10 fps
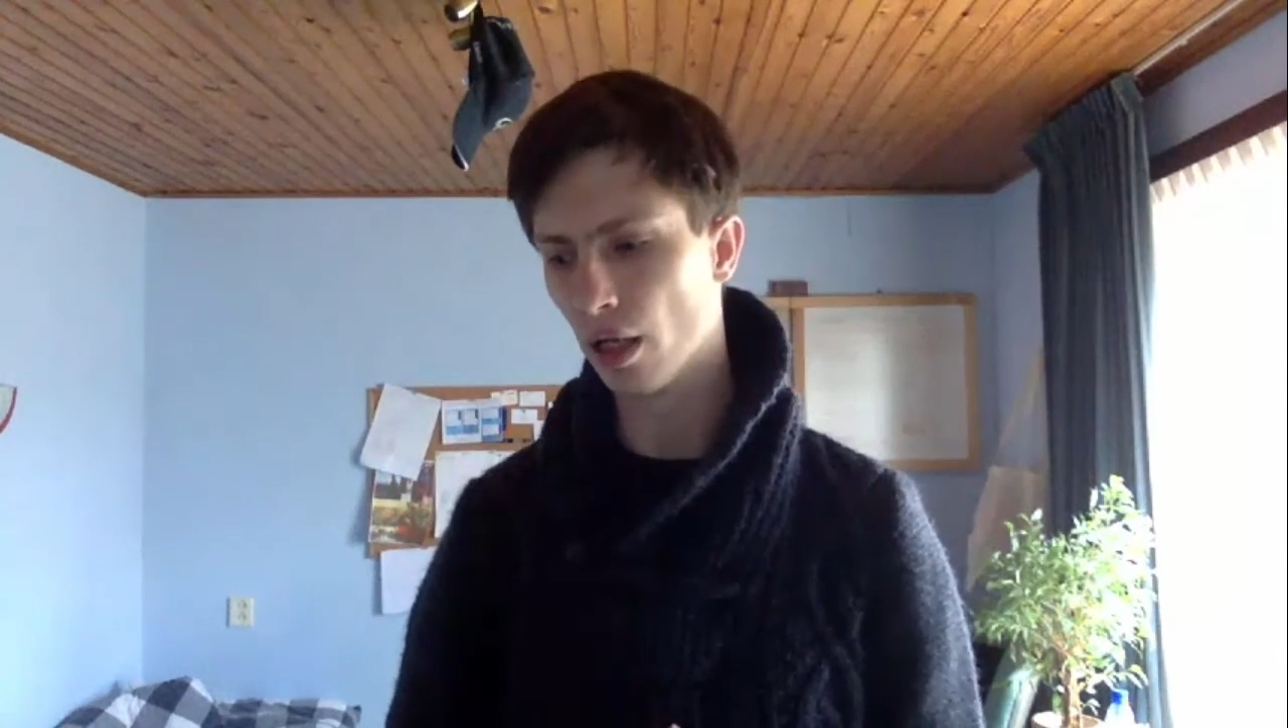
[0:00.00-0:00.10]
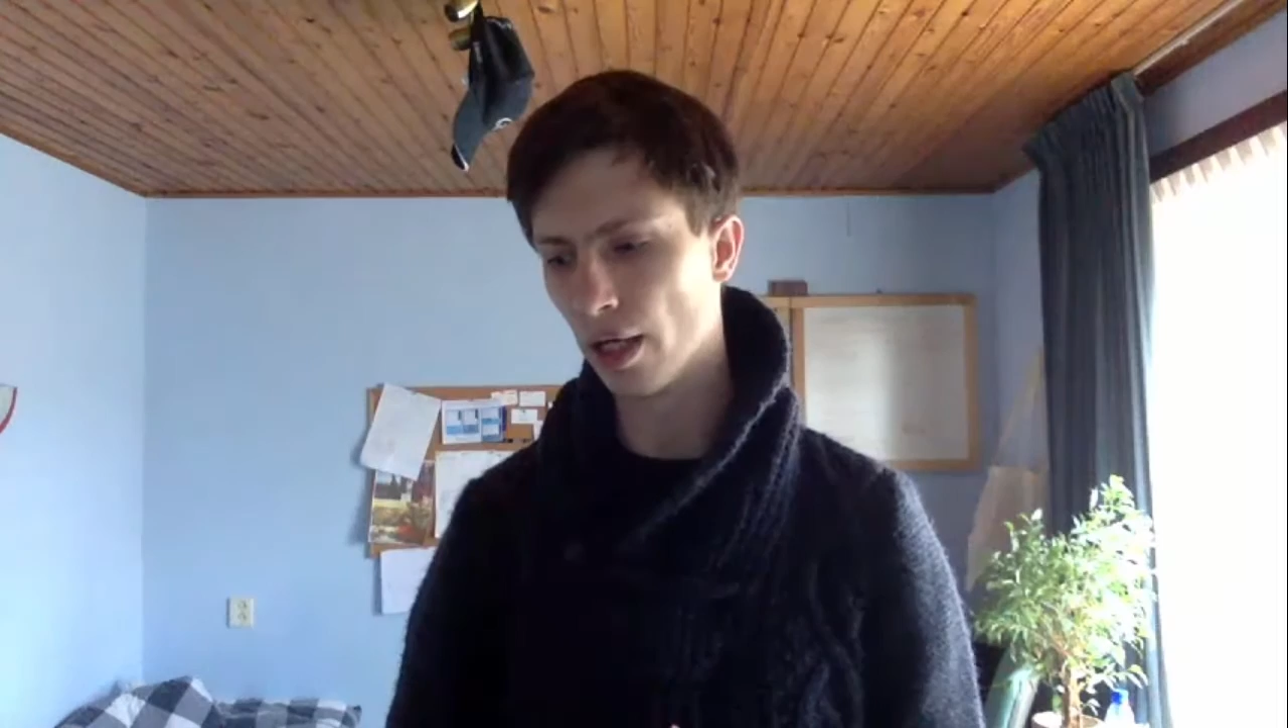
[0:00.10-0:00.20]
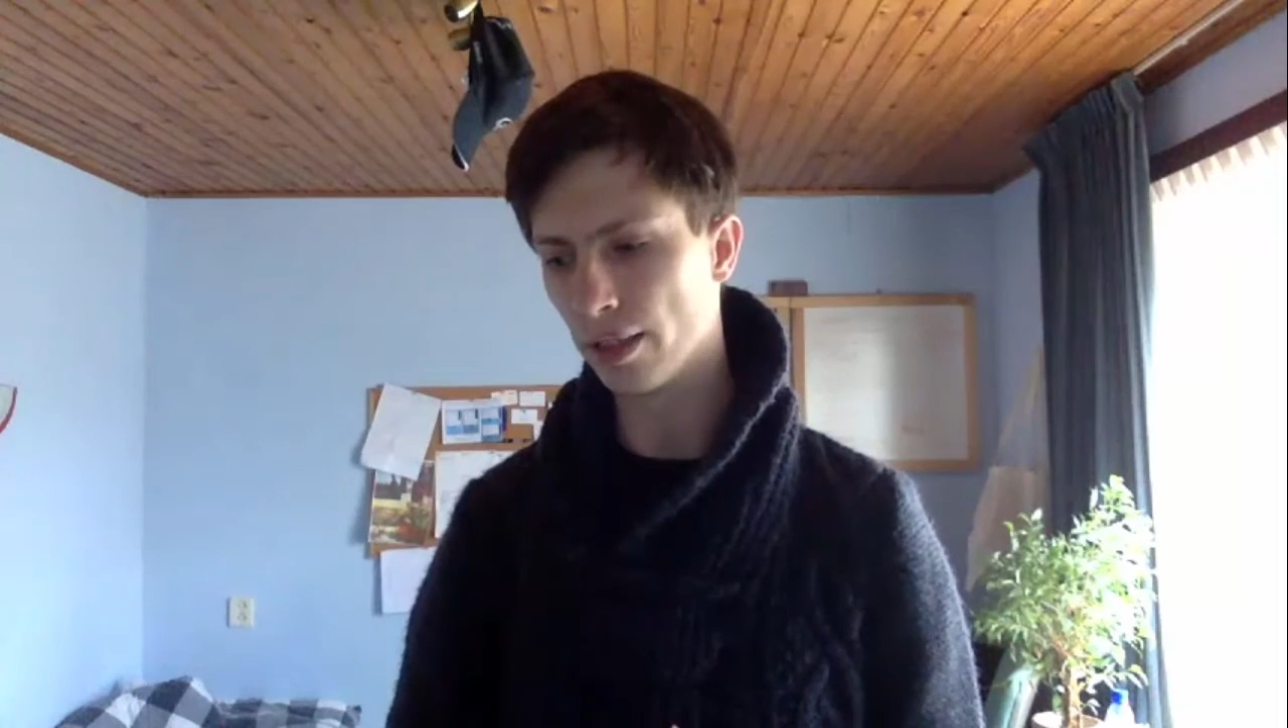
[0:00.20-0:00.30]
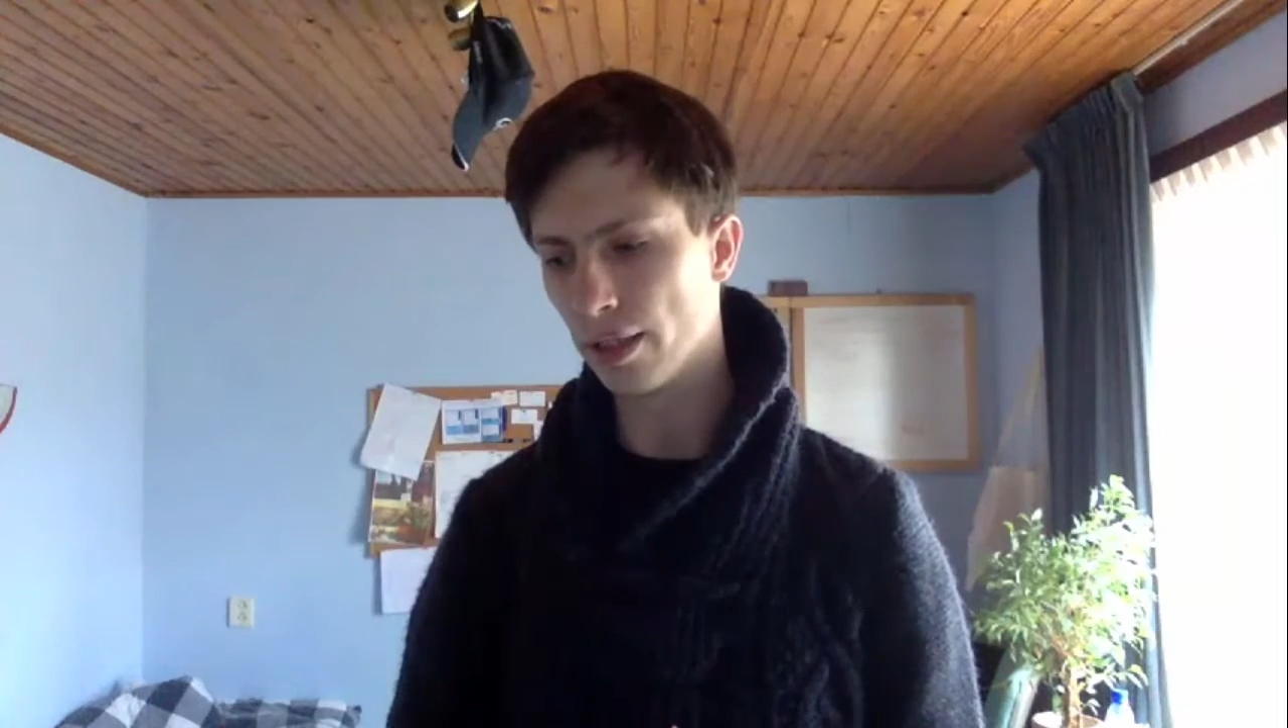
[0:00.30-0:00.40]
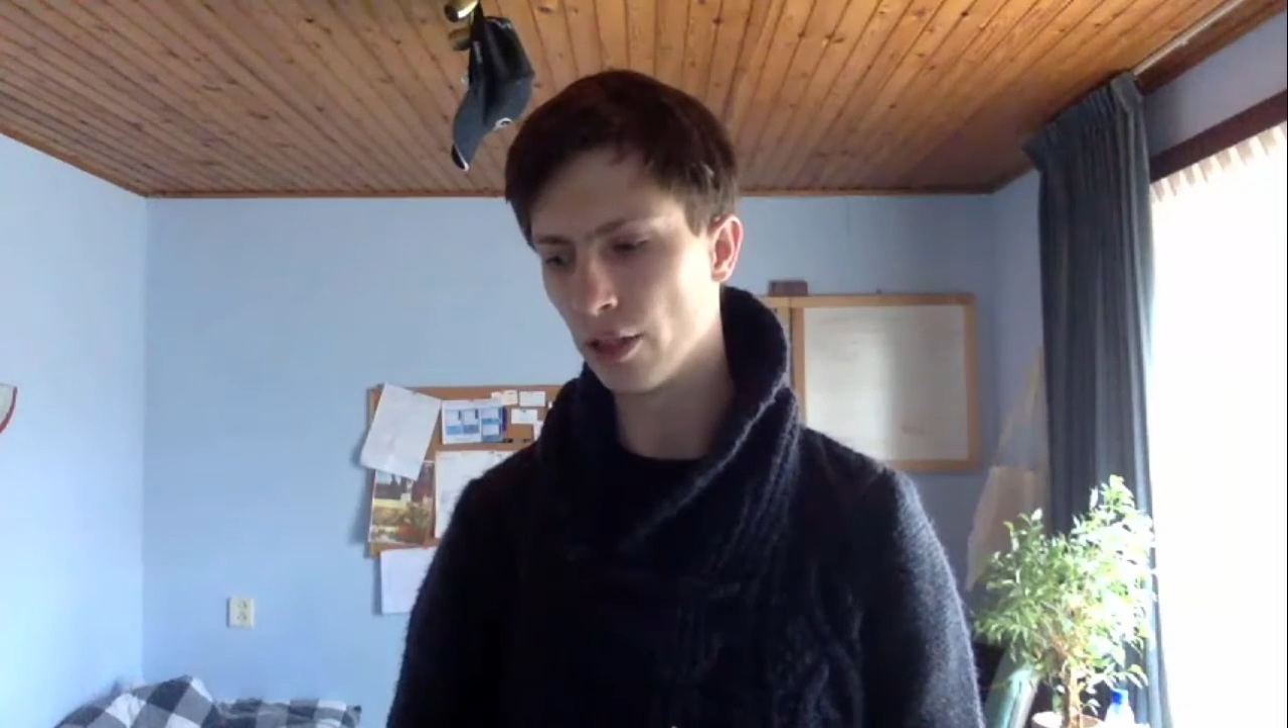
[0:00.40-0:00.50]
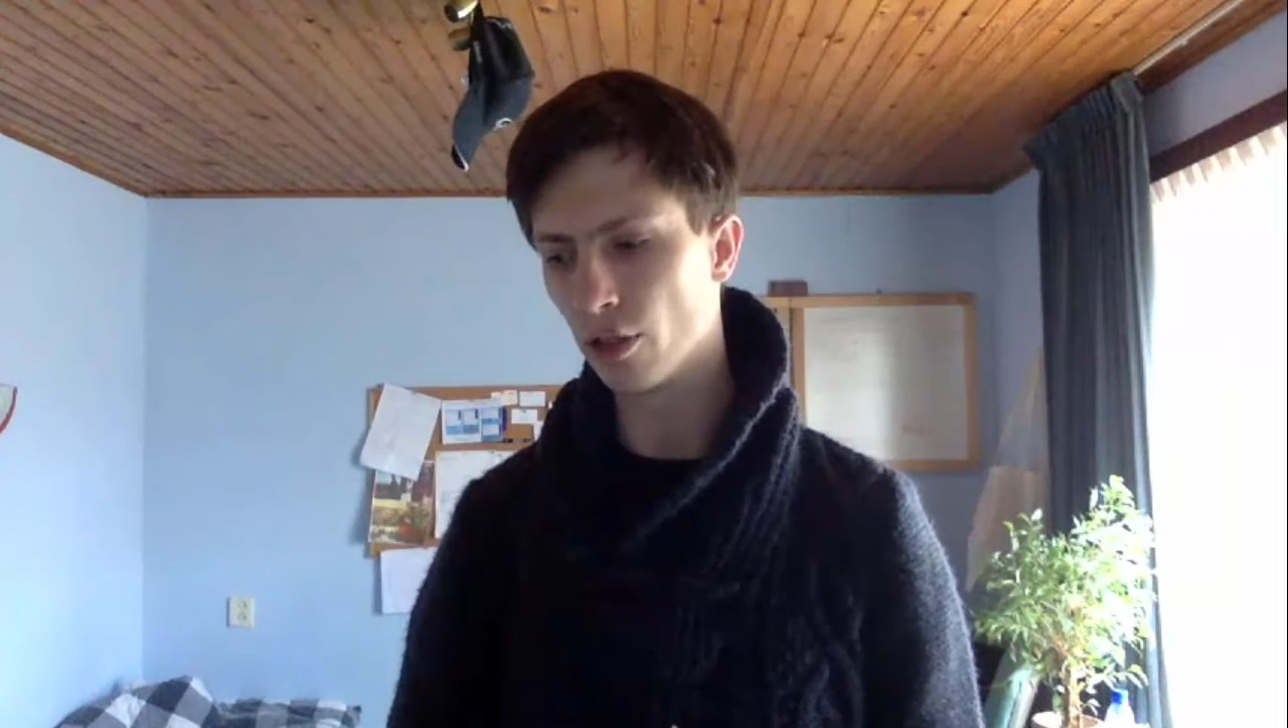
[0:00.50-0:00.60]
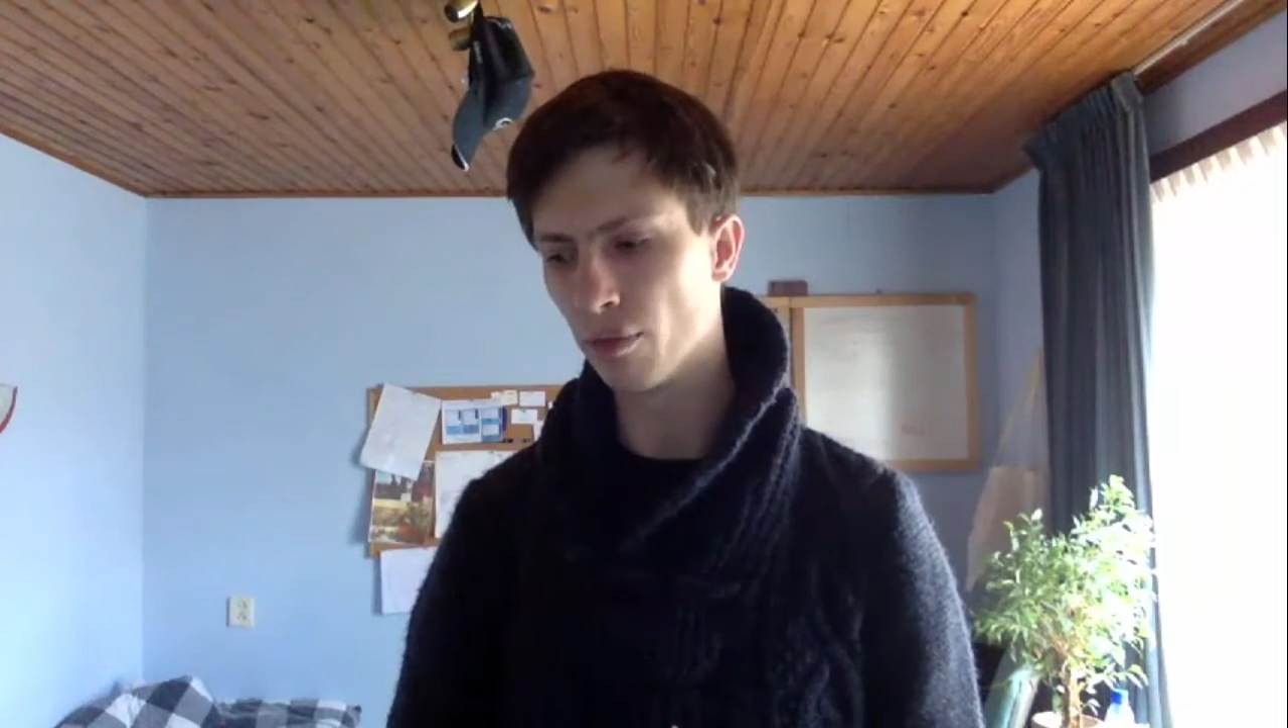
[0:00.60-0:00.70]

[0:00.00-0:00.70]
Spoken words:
ideas